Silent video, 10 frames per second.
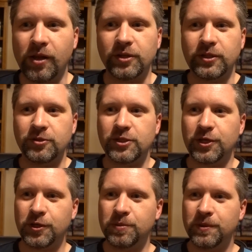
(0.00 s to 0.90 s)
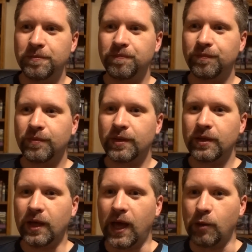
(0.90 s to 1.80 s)
on YouTube.
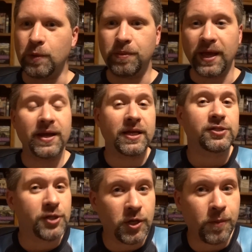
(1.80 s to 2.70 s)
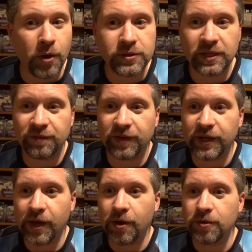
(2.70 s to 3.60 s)
We plan to continue posting
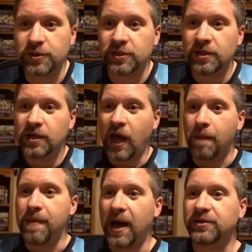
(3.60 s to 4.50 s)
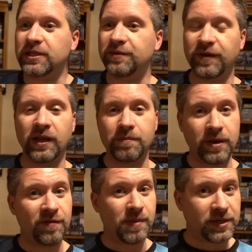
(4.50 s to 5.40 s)
videos about the
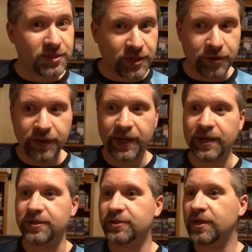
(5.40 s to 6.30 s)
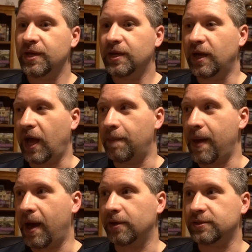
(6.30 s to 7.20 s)
development of my series,
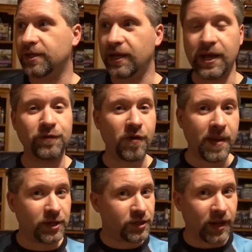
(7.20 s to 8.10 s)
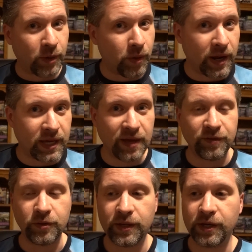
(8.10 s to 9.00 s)
about information like what I
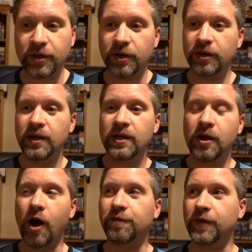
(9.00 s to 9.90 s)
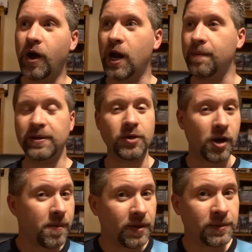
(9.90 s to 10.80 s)
gave you here. Off and on, I may
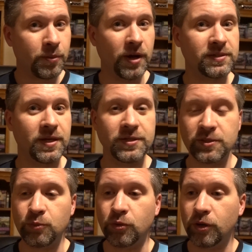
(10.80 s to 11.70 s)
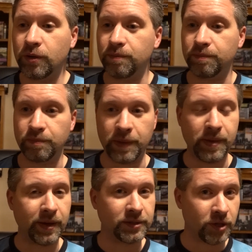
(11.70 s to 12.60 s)
talk about the process some more.
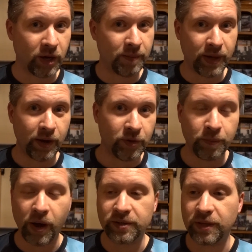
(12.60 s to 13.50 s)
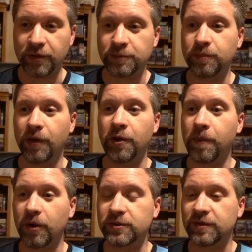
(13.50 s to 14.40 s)
Maybe I could talk about other
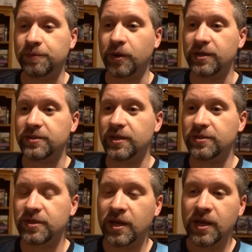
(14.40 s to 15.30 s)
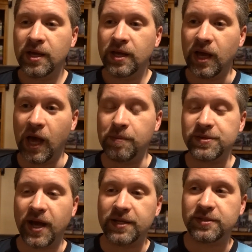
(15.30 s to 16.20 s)
parts of the process
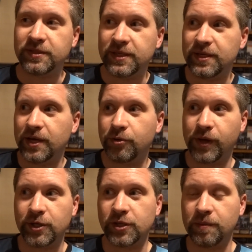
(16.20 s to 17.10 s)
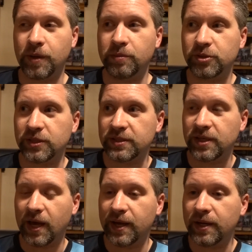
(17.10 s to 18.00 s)
besides the creation and publishing
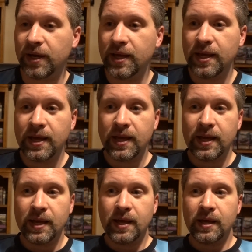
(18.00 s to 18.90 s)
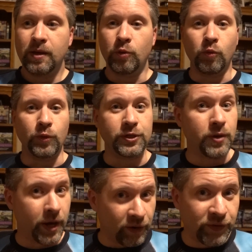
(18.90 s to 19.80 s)
side. We
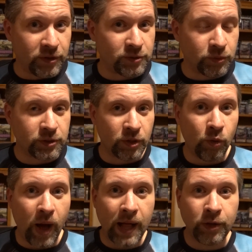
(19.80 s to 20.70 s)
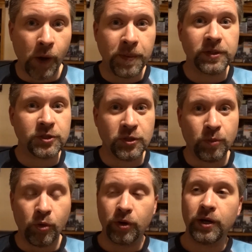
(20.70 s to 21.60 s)
do interviews once in a while and hoping to do
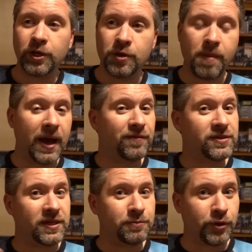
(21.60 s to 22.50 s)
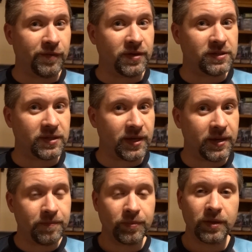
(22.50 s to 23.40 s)
more. You might have seen
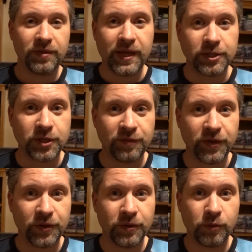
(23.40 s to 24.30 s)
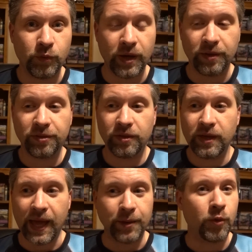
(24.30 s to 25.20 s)
previously the interview with
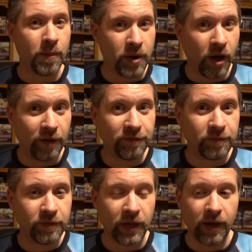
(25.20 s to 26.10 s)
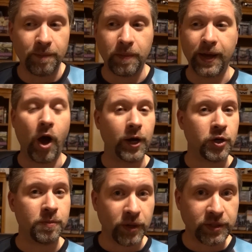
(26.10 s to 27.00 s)
Ed Romanoff, my
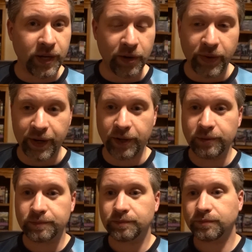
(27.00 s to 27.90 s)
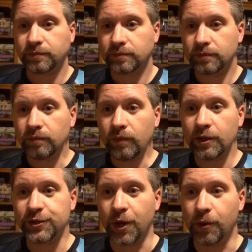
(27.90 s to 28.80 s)
audiobook narrator.
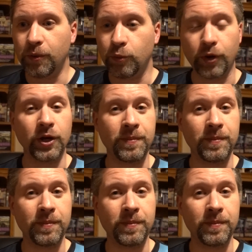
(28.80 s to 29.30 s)
So we're going